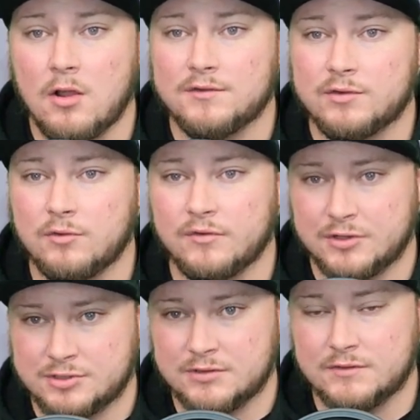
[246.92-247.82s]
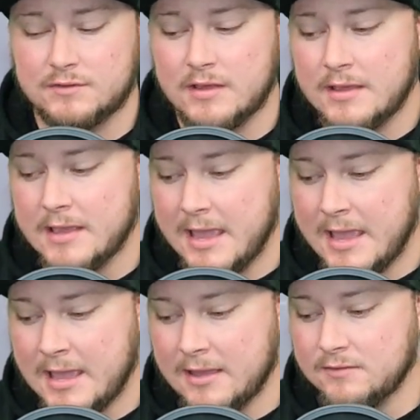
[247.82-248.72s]
console versions
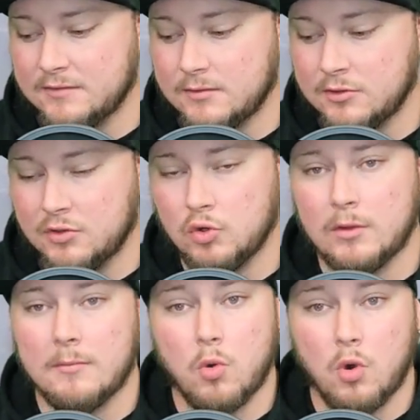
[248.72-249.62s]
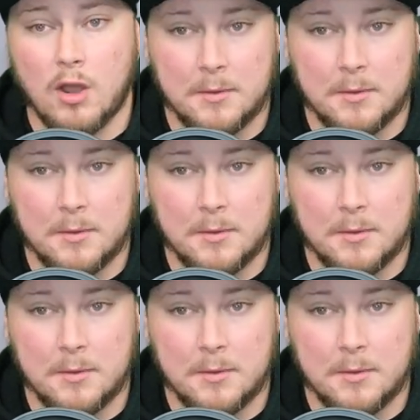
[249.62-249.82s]
and doing more